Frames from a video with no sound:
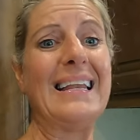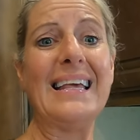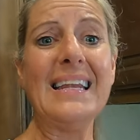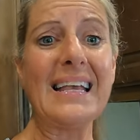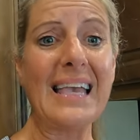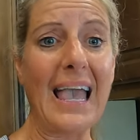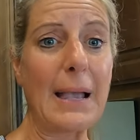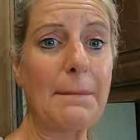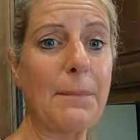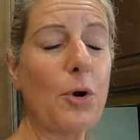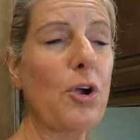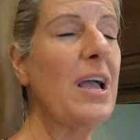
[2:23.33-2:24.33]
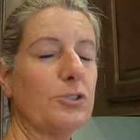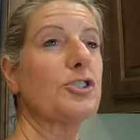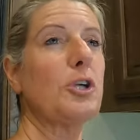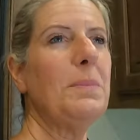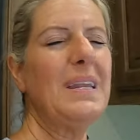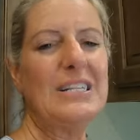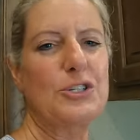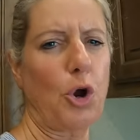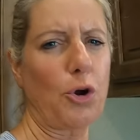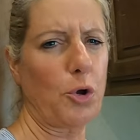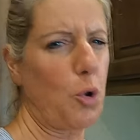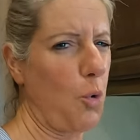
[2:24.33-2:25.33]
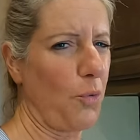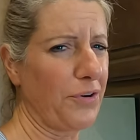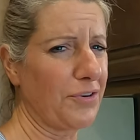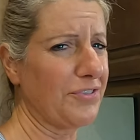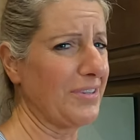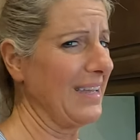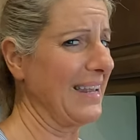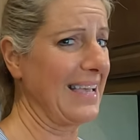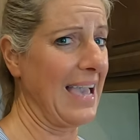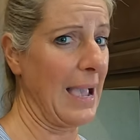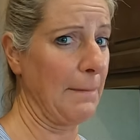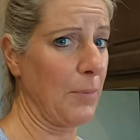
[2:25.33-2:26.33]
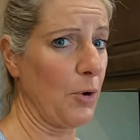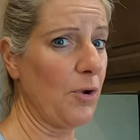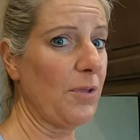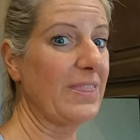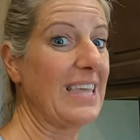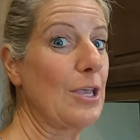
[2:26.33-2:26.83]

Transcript: and in a camper, there's so many dark corners in a camper